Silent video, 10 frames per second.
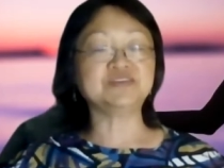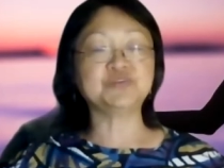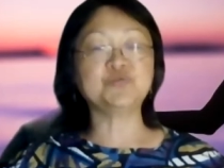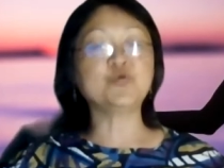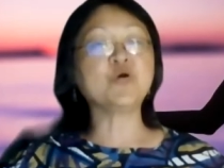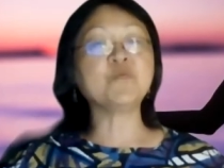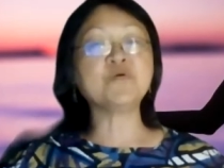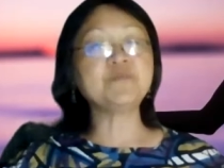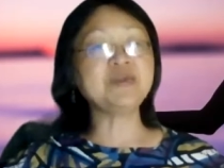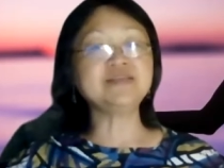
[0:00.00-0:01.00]
So
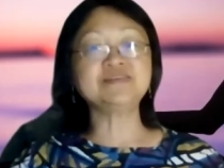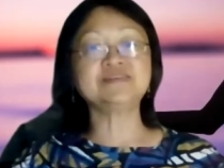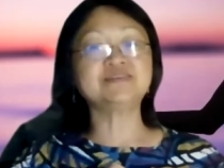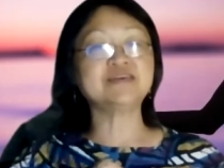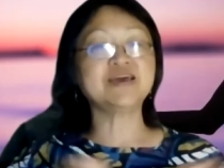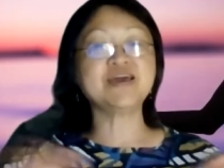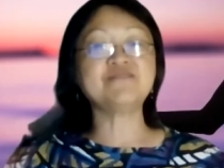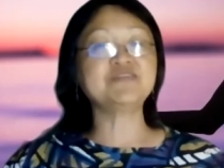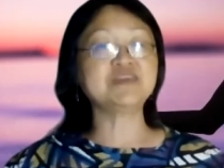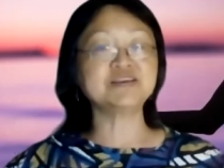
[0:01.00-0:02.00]
normal means
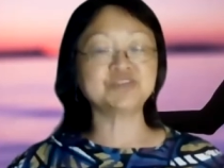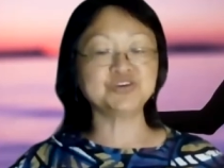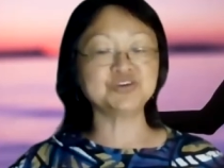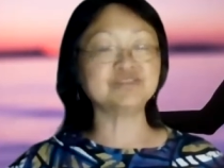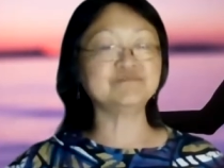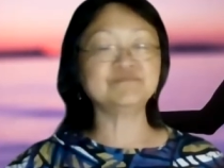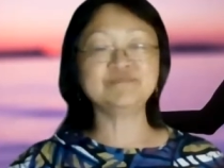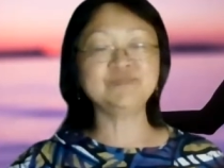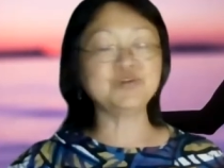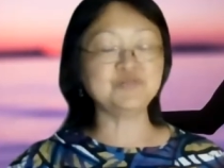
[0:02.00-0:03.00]
everything is good,
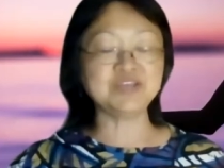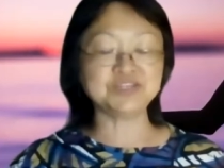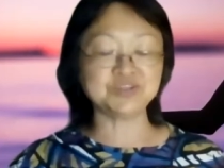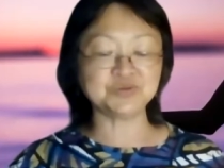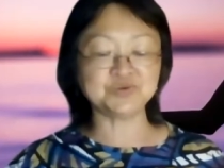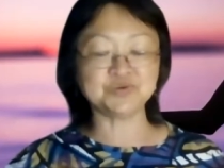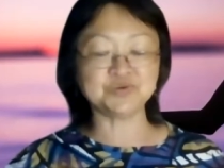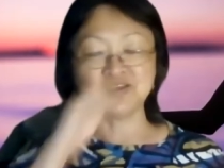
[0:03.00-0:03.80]
no need to